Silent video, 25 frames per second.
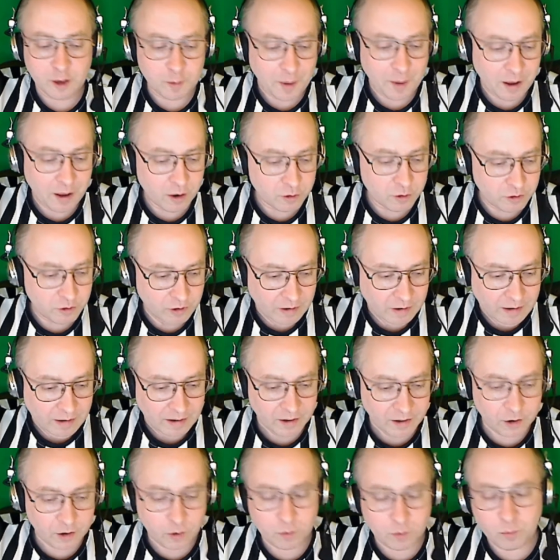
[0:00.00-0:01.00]
about
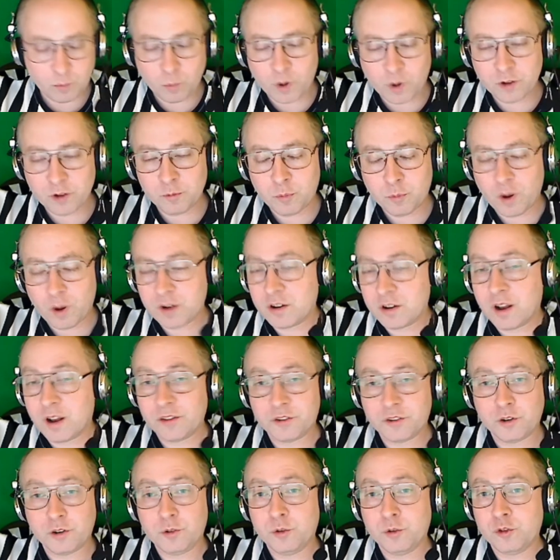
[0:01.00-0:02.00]
what
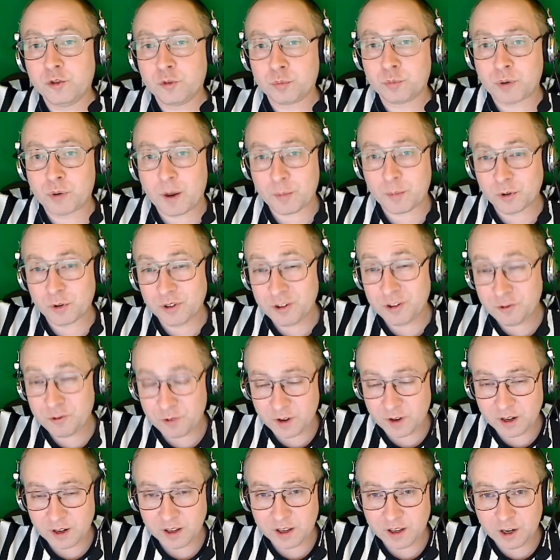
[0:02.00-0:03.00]
constitutes properly
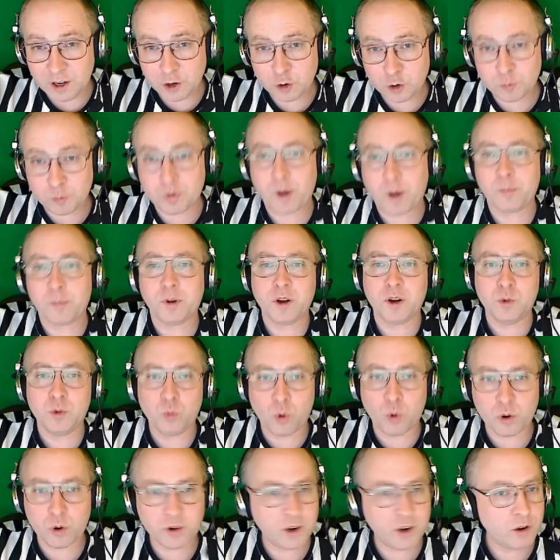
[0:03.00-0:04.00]
fitting gear, properly
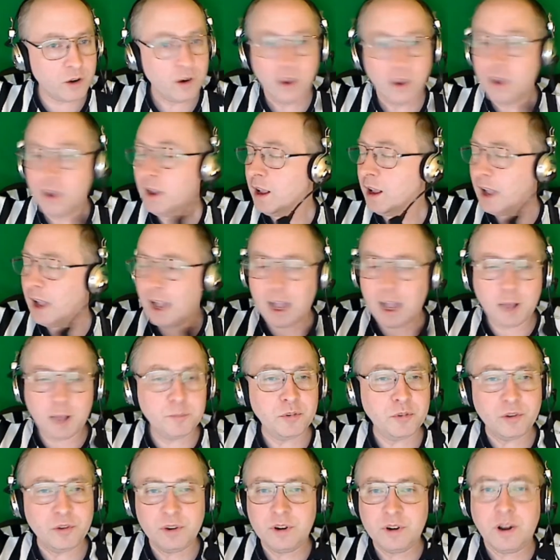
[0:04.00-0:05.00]
worn gear,
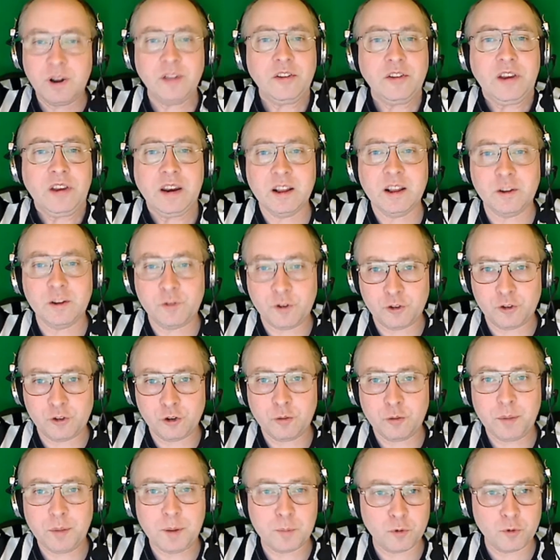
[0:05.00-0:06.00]
absolutely a non-skating
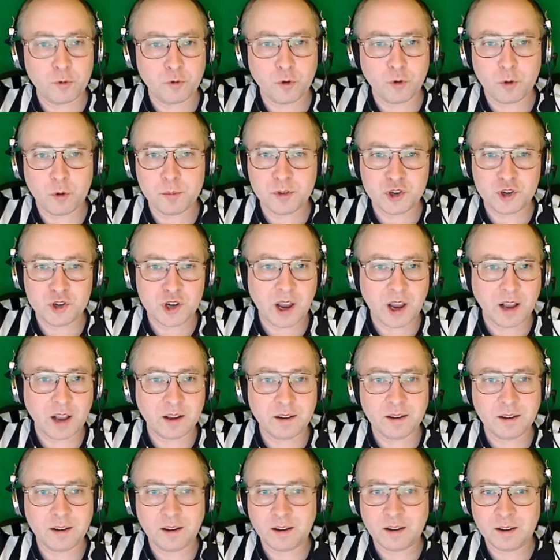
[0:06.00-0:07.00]
official may perform the
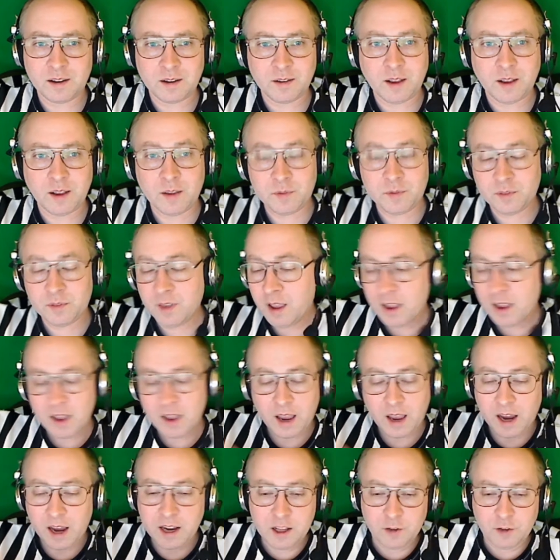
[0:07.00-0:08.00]
check. And
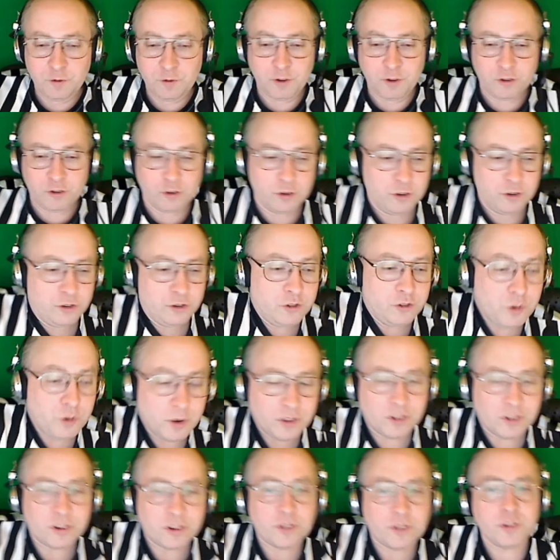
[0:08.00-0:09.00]
any official is doing
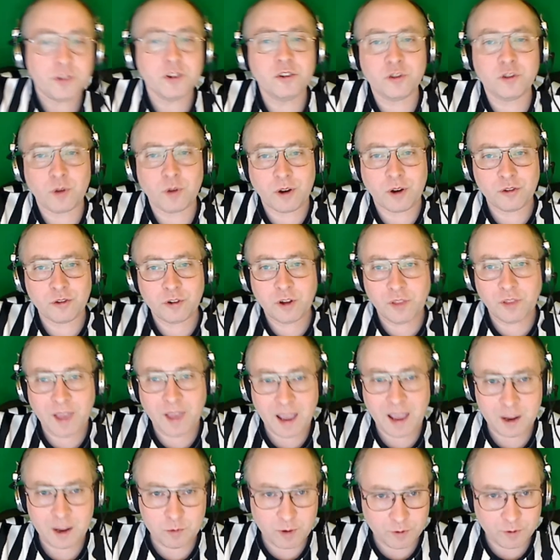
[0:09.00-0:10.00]
this at the discretion of the
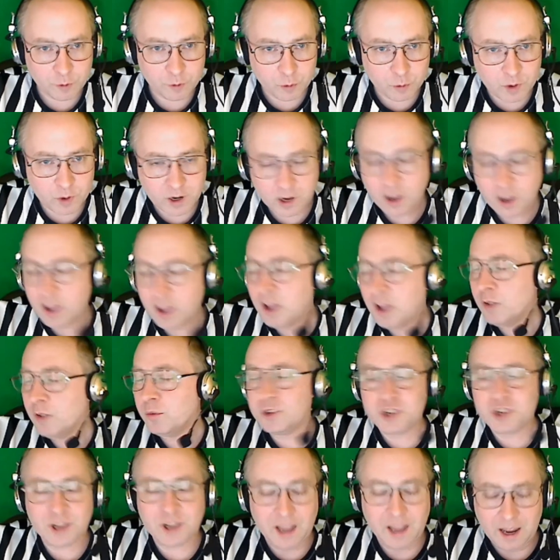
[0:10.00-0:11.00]
head referee,
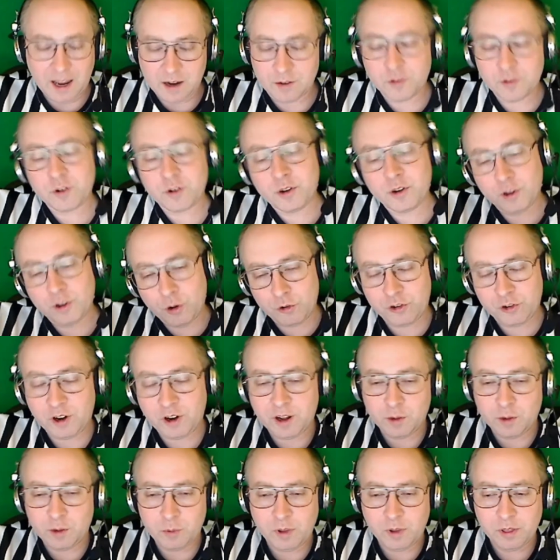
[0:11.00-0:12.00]
which again, they're
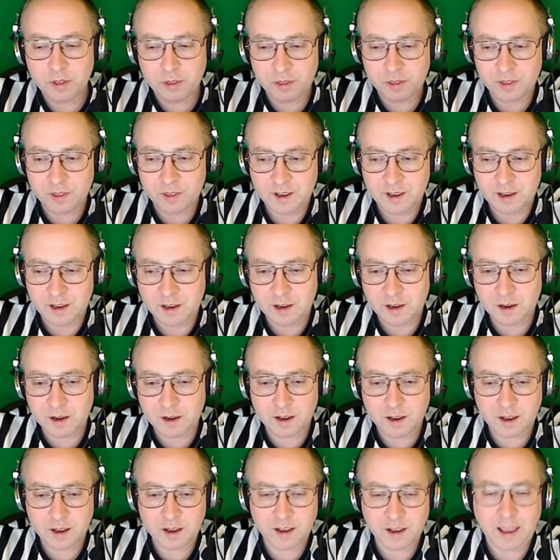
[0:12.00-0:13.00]
negotiating with the
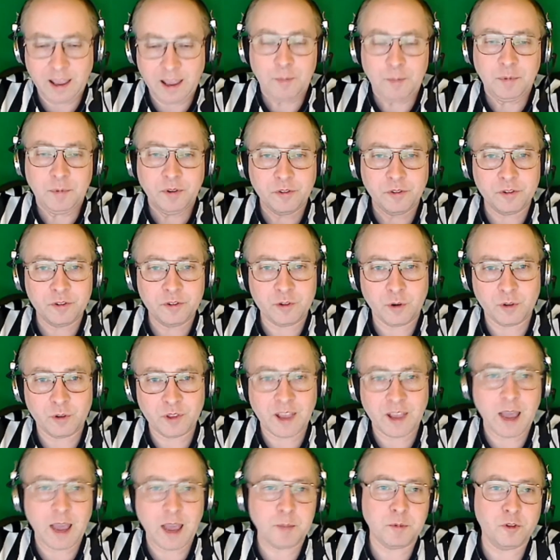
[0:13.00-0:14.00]
captains during the
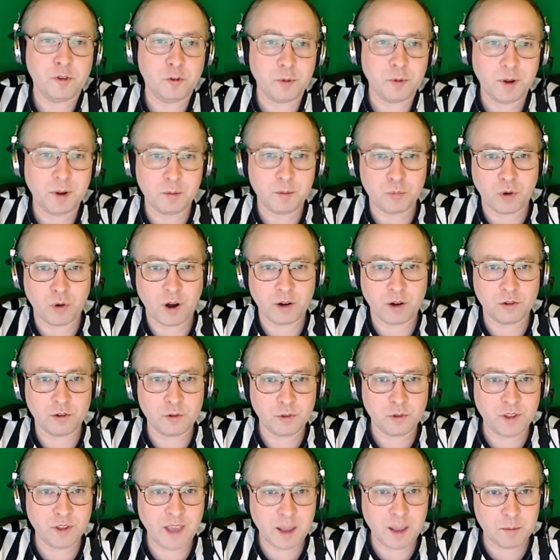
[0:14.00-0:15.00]
captains meeting prior to
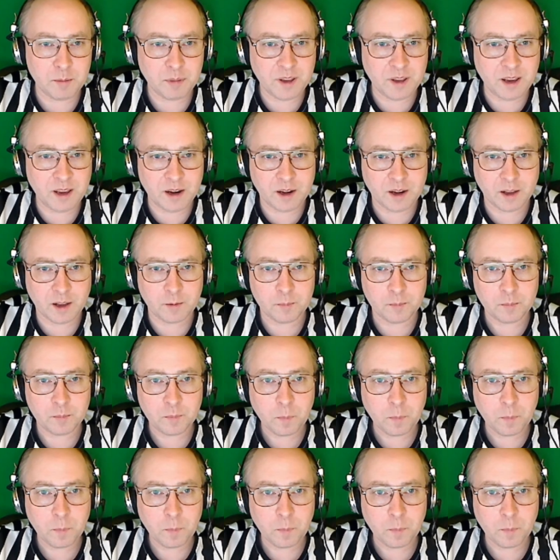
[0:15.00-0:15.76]
the game beginning.